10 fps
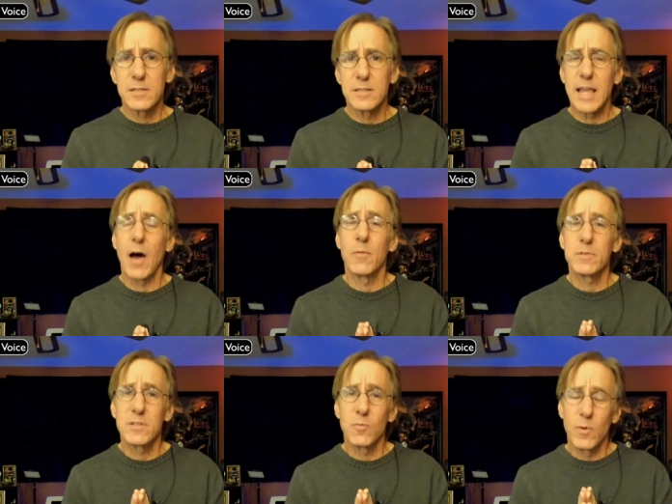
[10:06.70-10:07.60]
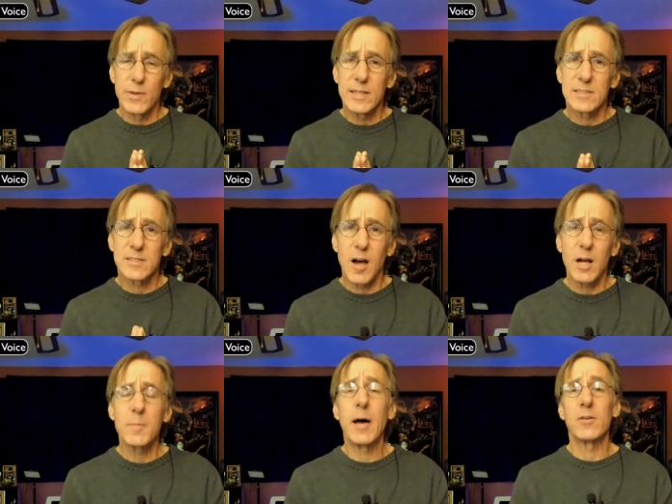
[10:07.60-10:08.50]
now, when we talk
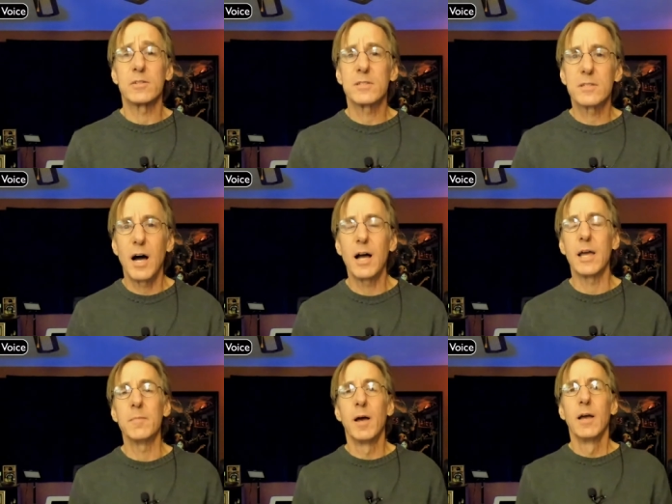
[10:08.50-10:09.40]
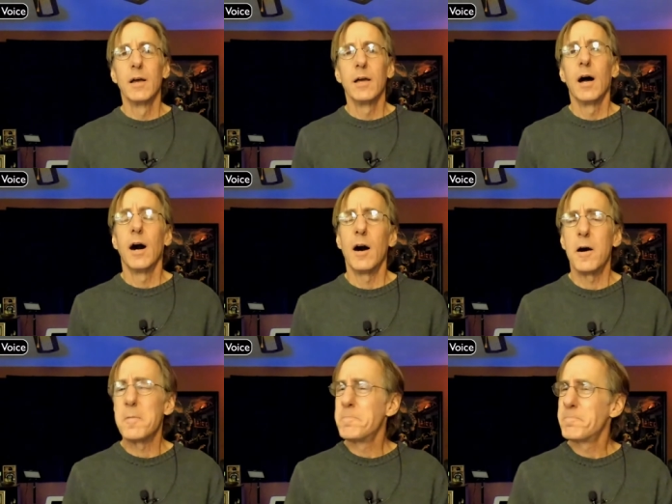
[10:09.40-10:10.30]
about time,
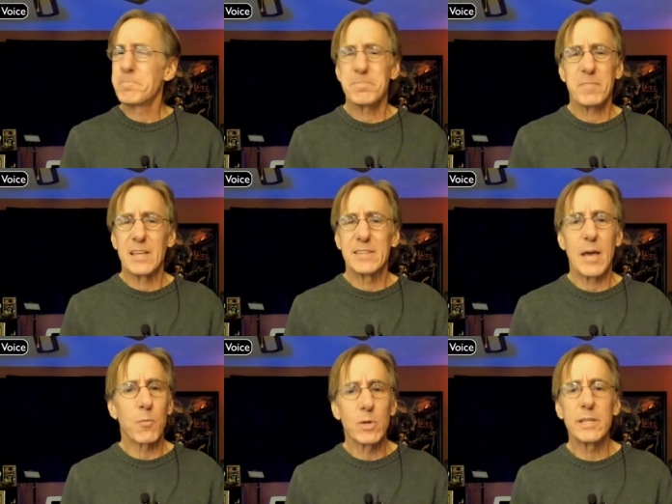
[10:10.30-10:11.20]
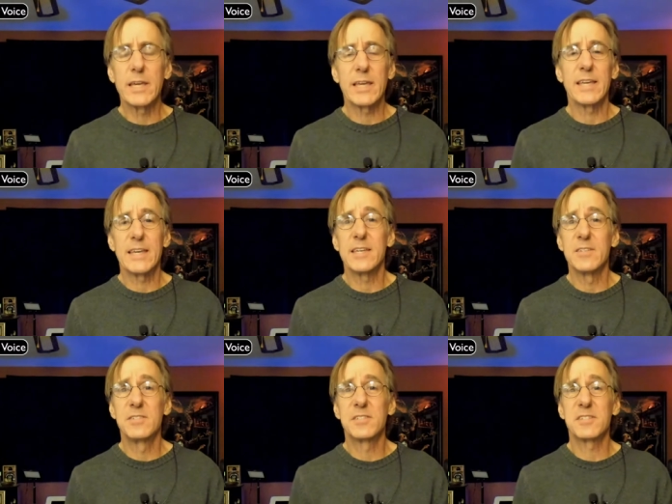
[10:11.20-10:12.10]
um, that really
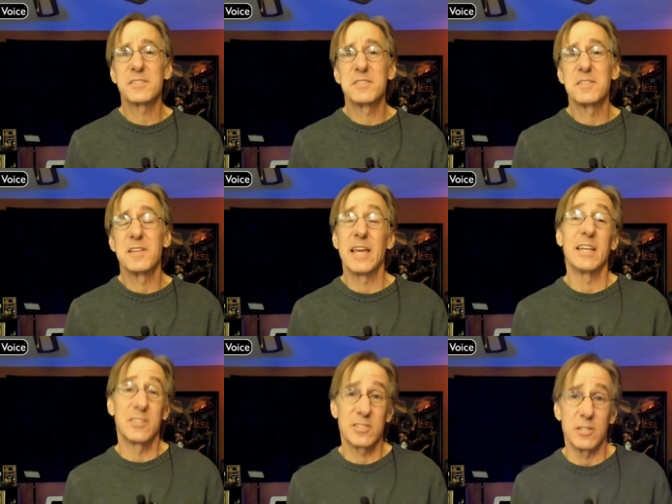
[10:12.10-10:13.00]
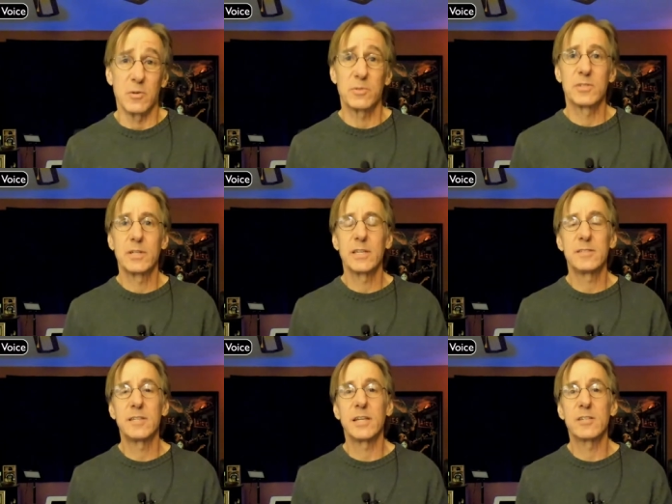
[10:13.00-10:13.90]
is an excuse.
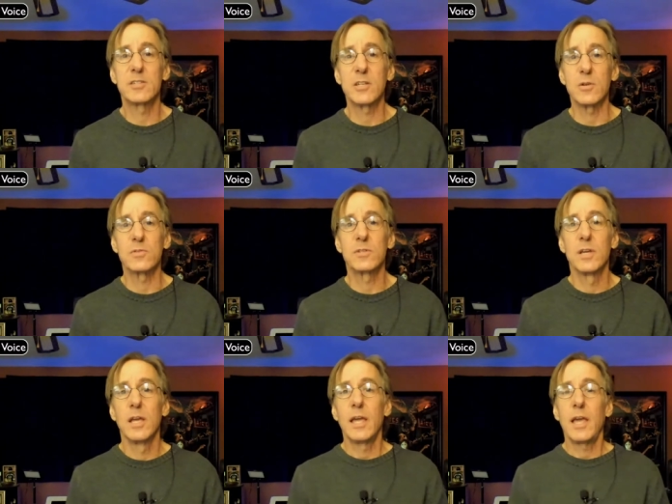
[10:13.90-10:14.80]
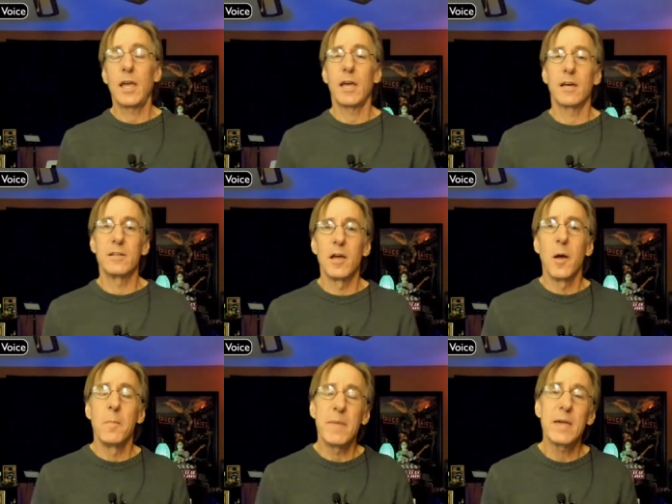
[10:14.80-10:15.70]
It's an excuse. And
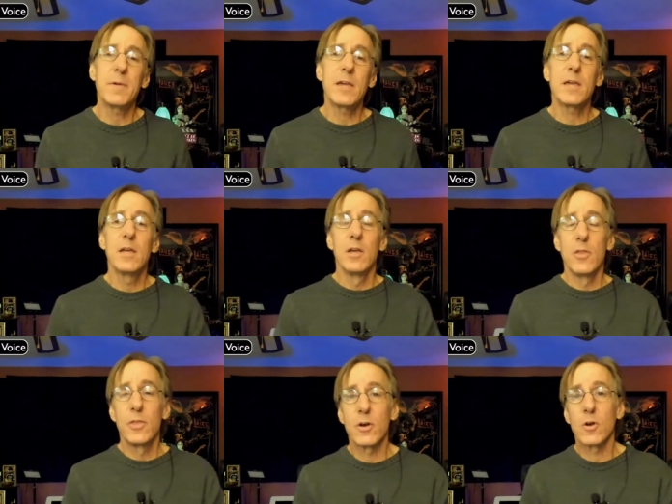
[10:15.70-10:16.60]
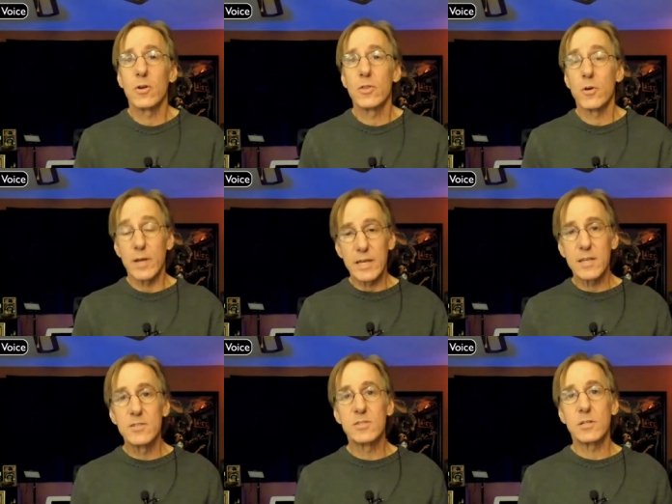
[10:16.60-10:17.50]
maybe there, there
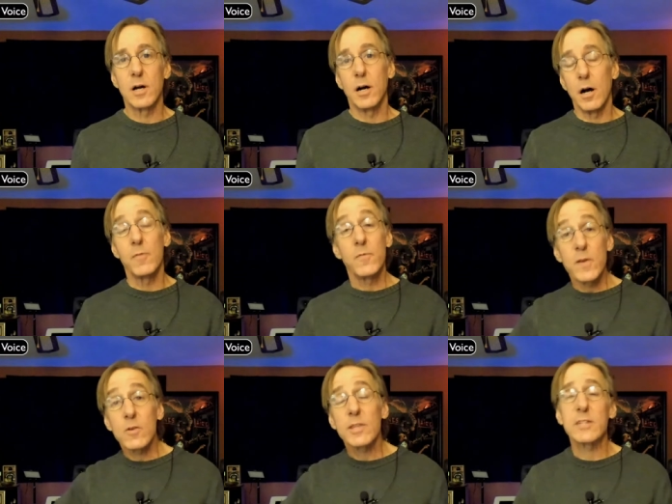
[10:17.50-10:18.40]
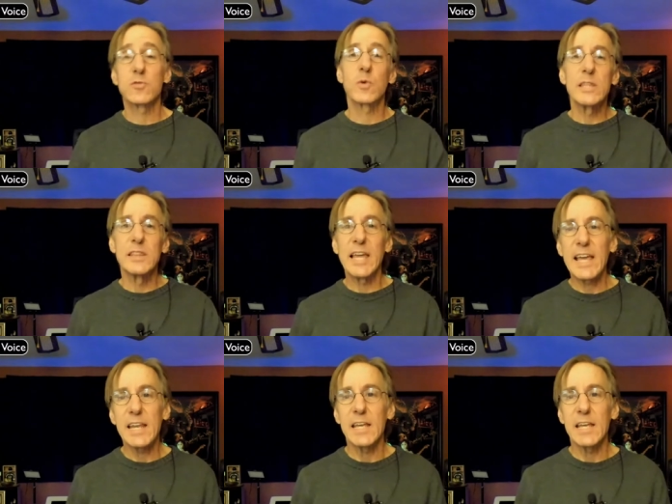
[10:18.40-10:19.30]
is a, a fear that's
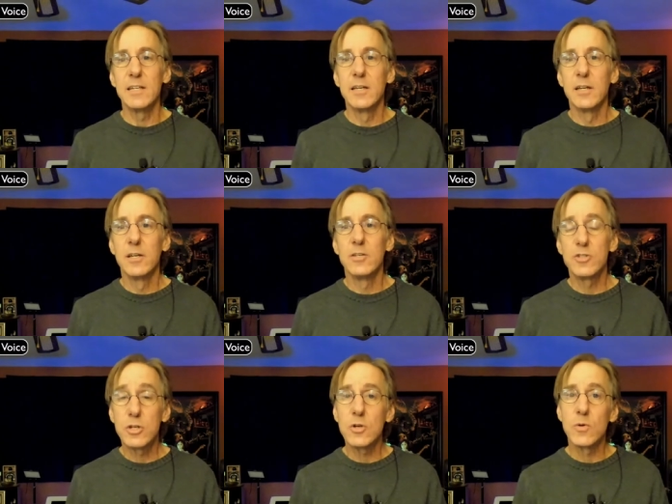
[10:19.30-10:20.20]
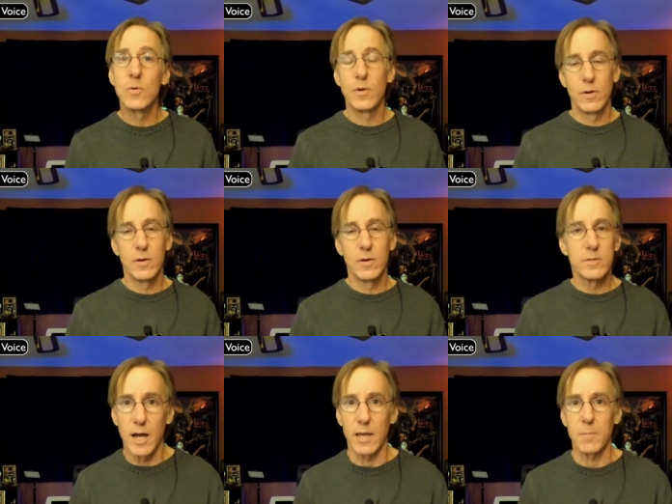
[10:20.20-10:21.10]
related to
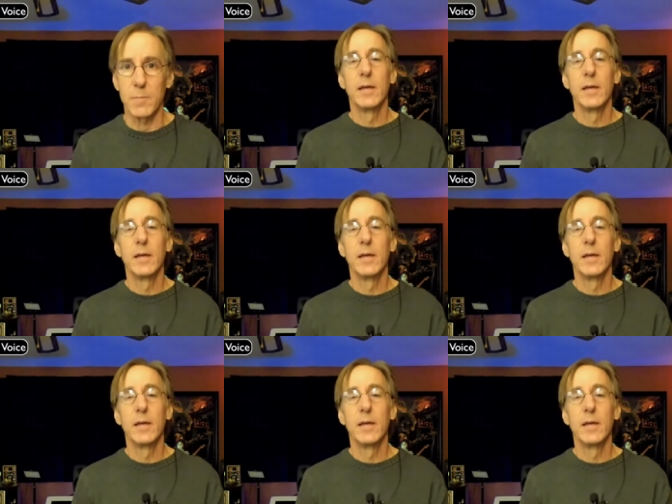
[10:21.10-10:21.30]
time